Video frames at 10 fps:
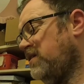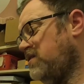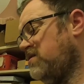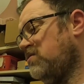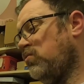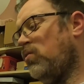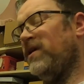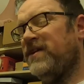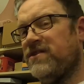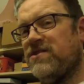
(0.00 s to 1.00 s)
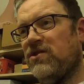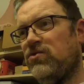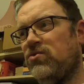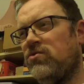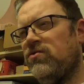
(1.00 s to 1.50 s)
There's one that's
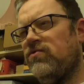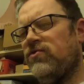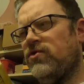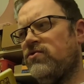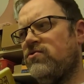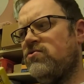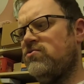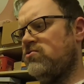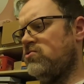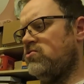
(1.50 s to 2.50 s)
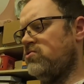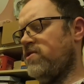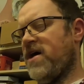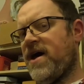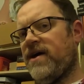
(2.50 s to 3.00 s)
sold for
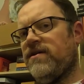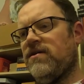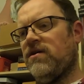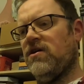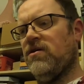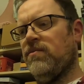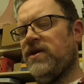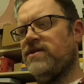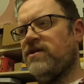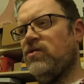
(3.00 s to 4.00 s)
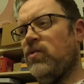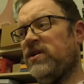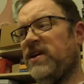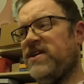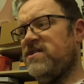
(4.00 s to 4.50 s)
that, and there's only
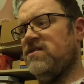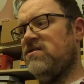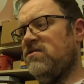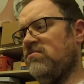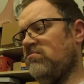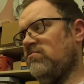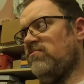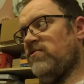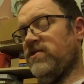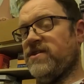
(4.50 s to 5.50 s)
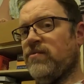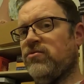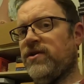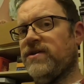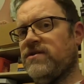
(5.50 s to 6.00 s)
one listed for the same price.